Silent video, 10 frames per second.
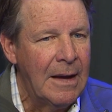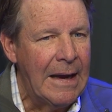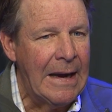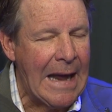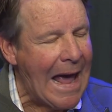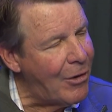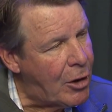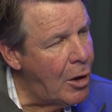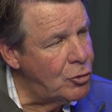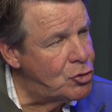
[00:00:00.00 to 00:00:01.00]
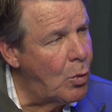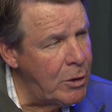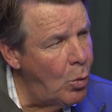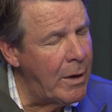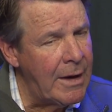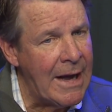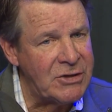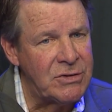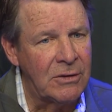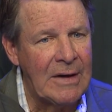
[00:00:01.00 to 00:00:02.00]
in how to coach when you win a
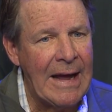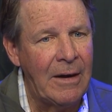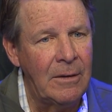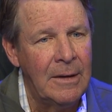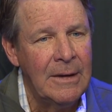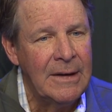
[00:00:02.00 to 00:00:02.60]
national title.